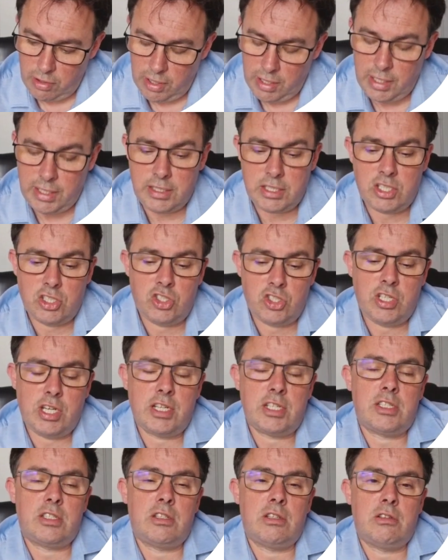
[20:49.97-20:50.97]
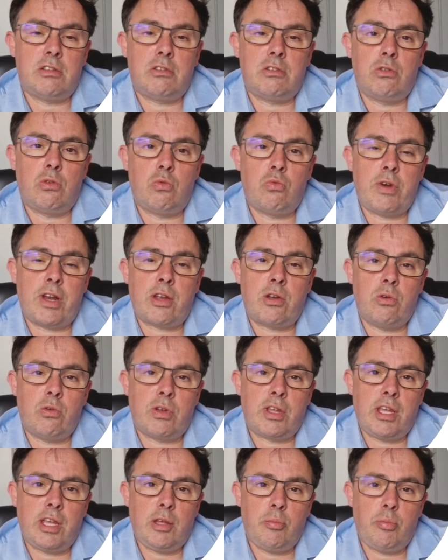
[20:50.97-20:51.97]
suggest that your record
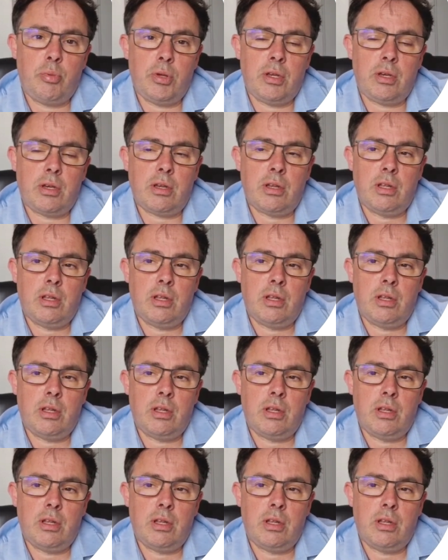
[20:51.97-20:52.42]
keeping,